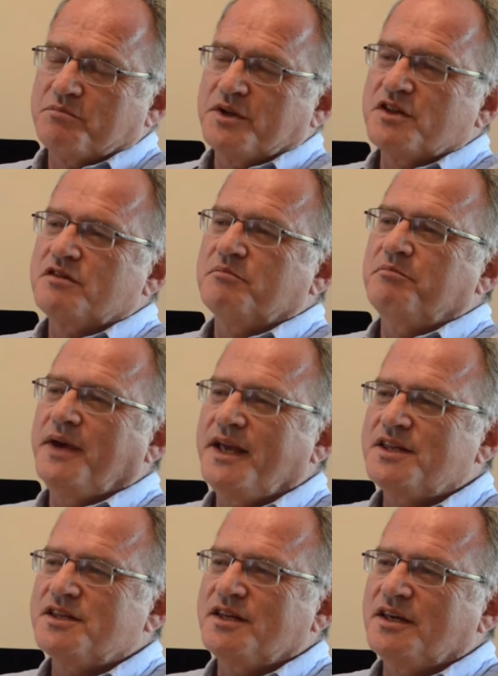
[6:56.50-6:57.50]
Prince
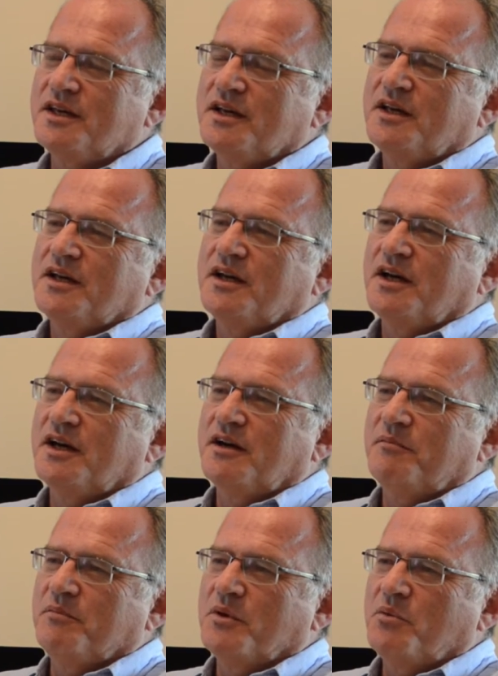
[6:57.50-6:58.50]
Mbetsi,
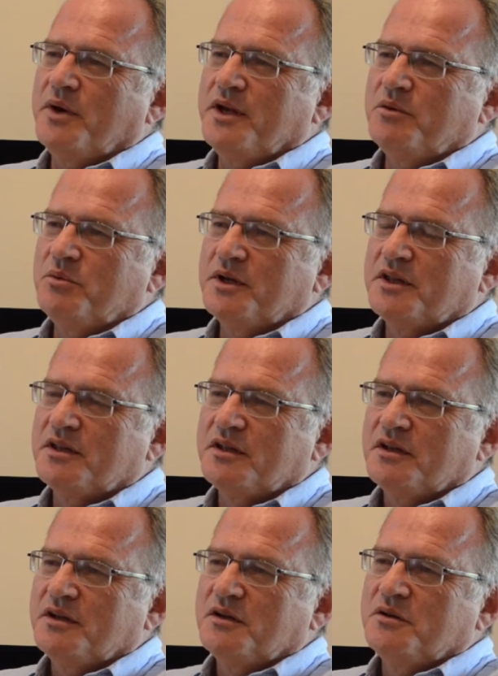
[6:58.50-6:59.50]
went with
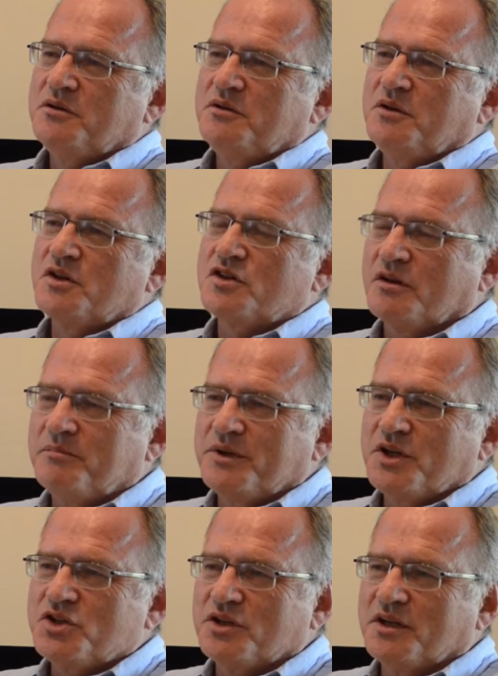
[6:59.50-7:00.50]
to this
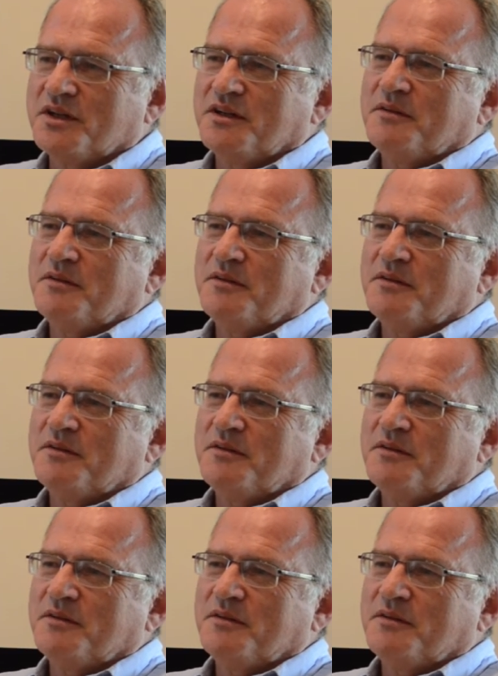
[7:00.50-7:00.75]
competition,